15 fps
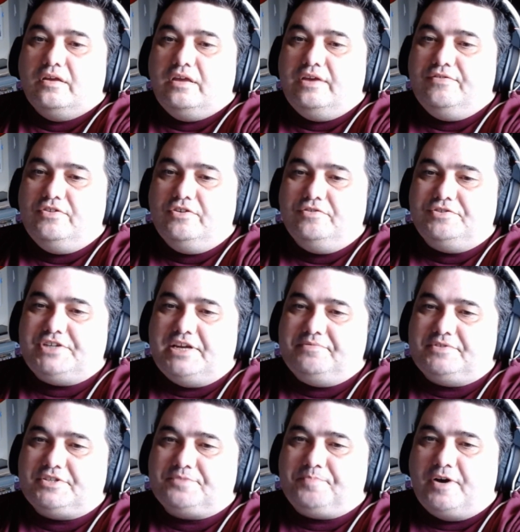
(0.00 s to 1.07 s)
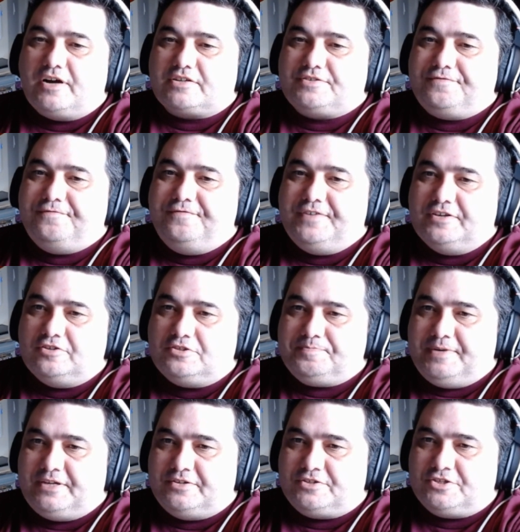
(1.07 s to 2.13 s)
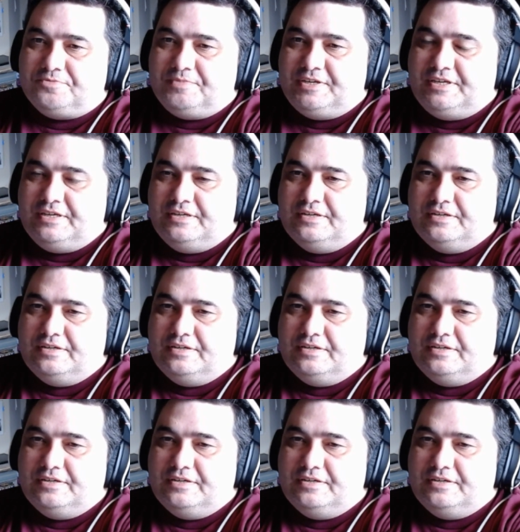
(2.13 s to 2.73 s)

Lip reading: Even though James's box feels better to me,